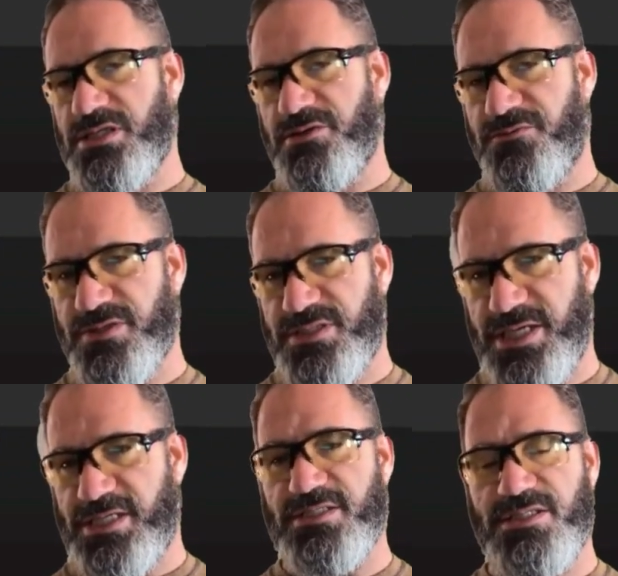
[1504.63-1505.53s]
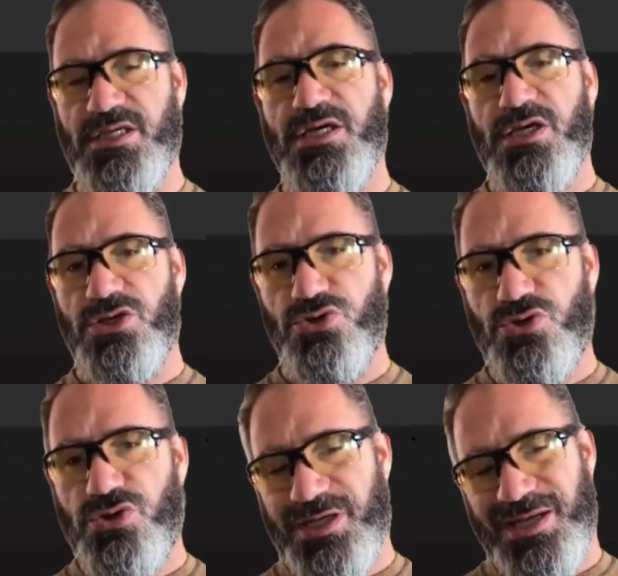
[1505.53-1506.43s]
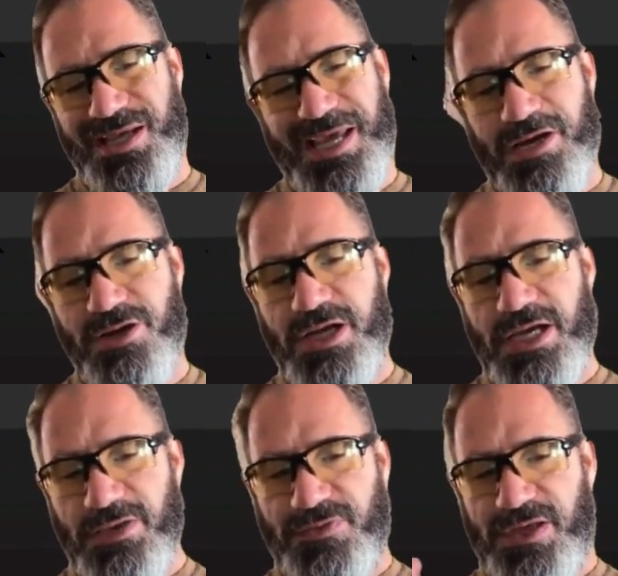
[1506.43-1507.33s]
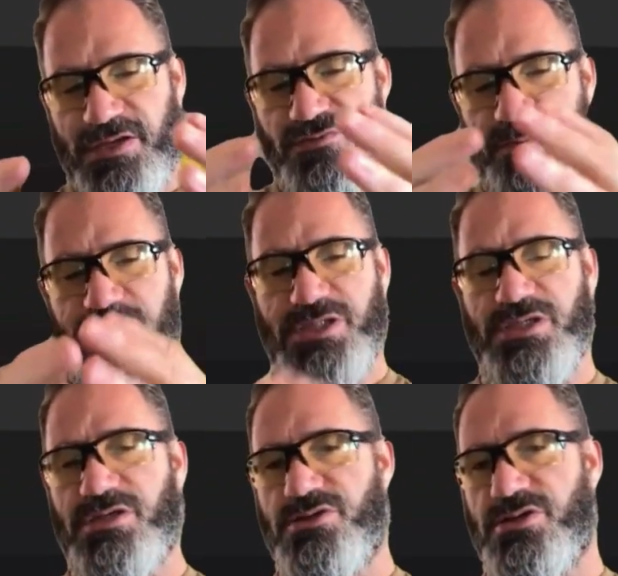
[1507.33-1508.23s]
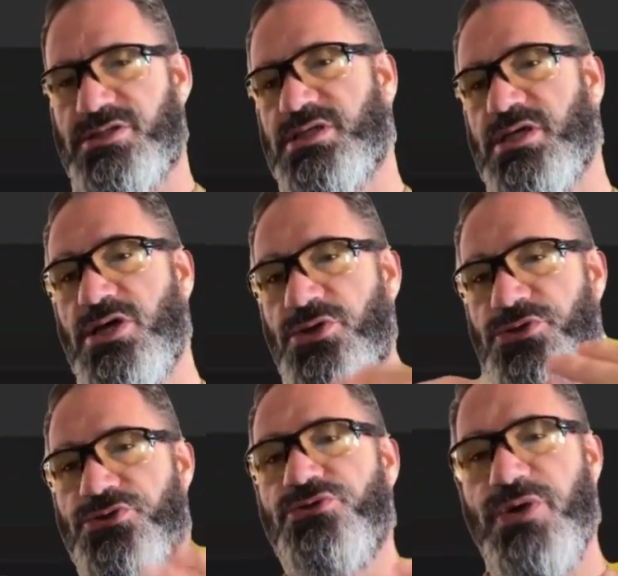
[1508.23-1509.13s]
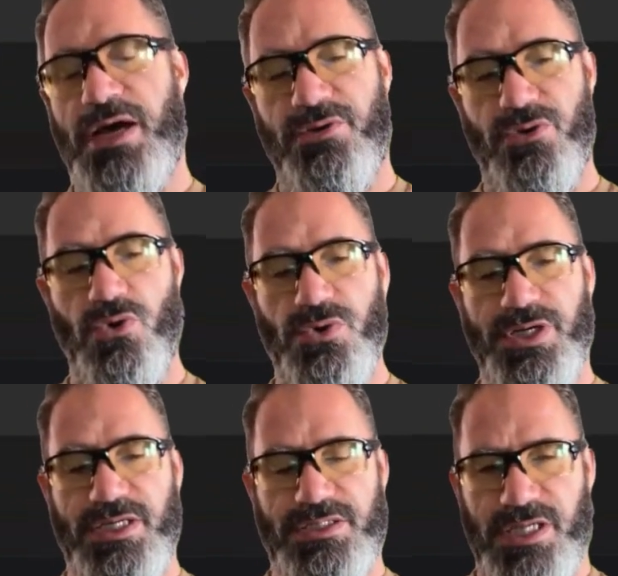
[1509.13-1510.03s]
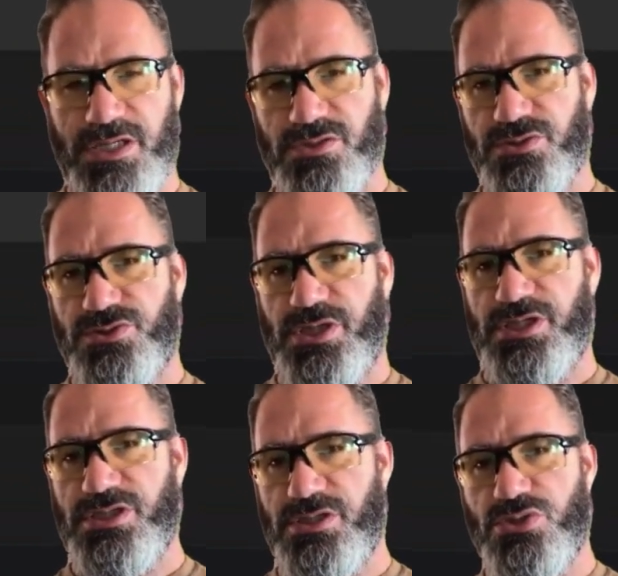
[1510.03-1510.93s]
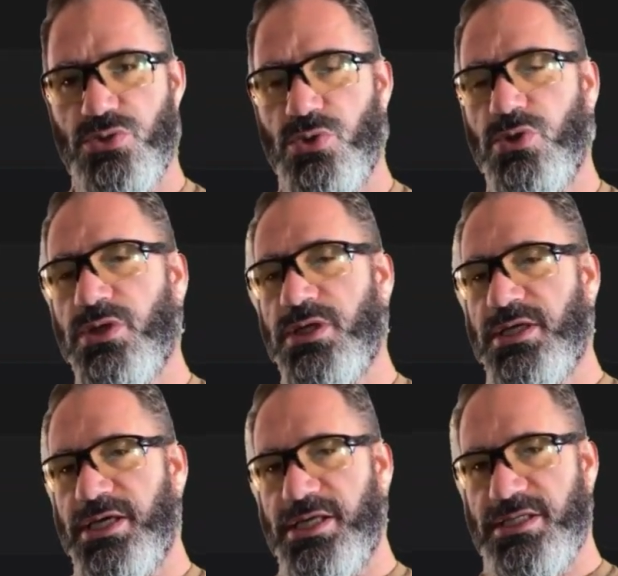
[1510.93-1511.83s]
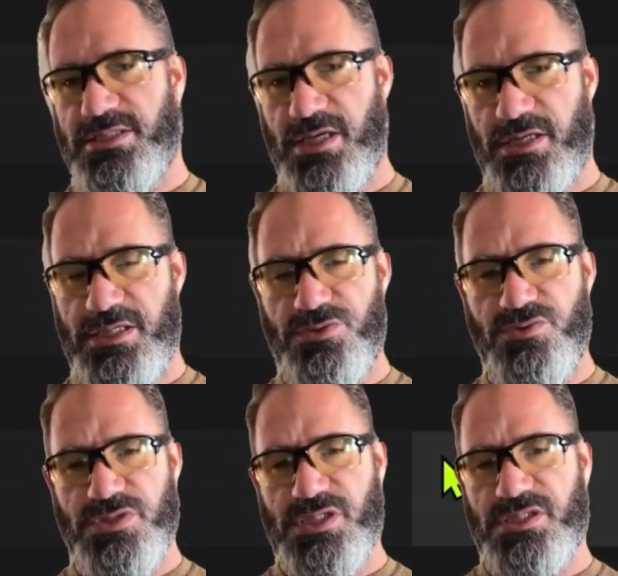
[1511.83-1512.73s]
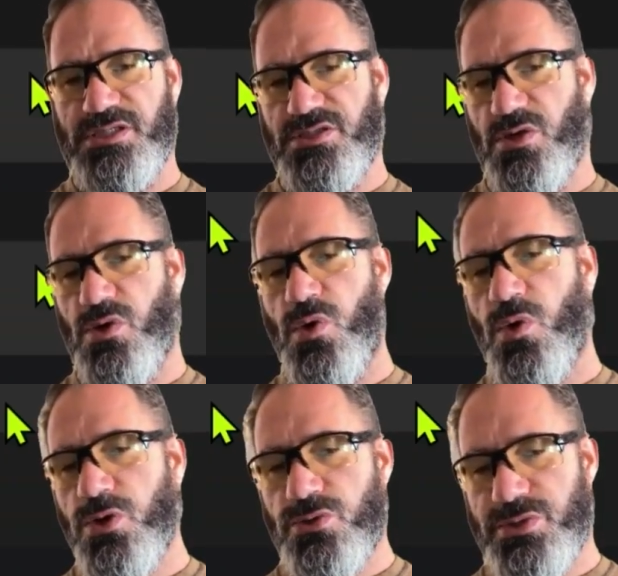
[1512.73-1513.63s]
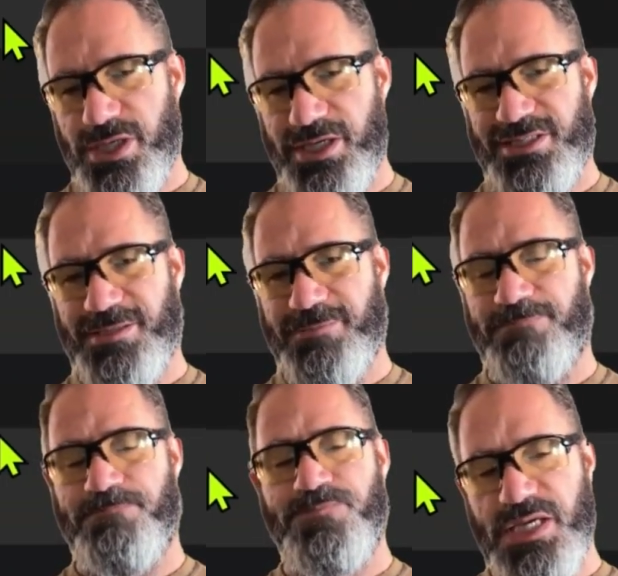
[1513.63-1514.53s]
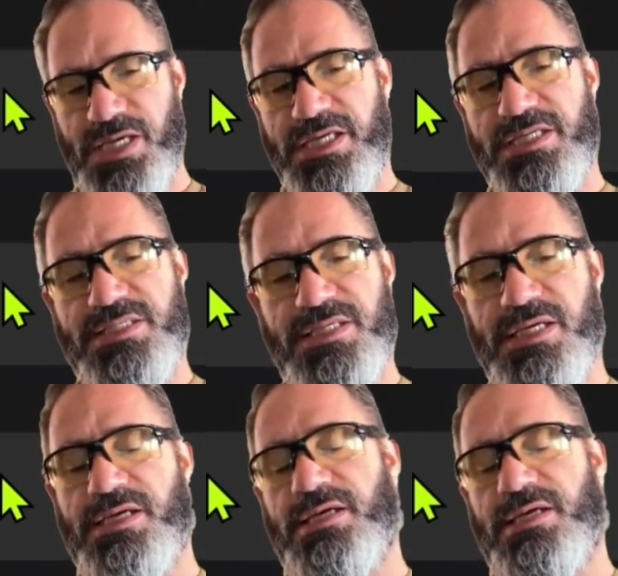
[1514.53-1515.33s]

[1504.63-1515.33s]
and different sectors, you can aggregate that information across through our organizational structure tool inside KEY360. So all your data is